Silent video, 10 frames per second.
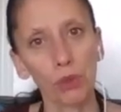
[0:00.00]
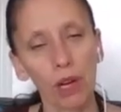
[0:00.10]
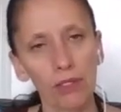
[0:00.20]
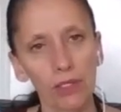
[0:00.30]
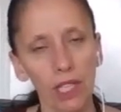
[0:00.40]
out
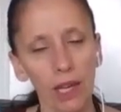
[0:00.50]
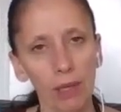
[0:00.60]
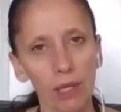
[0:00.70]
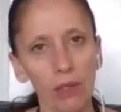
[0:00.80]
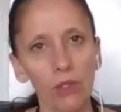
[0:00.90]
of alignment,
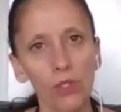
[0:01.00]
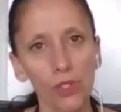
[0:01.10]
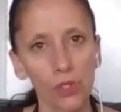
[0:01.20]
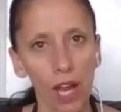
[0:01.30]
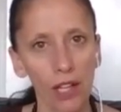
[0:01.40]

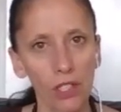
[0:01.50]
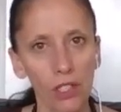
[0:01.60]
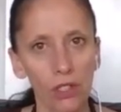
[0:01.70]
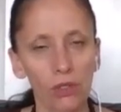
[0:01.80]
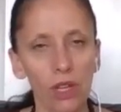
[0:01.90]
distract
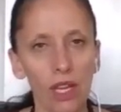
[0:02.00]
you,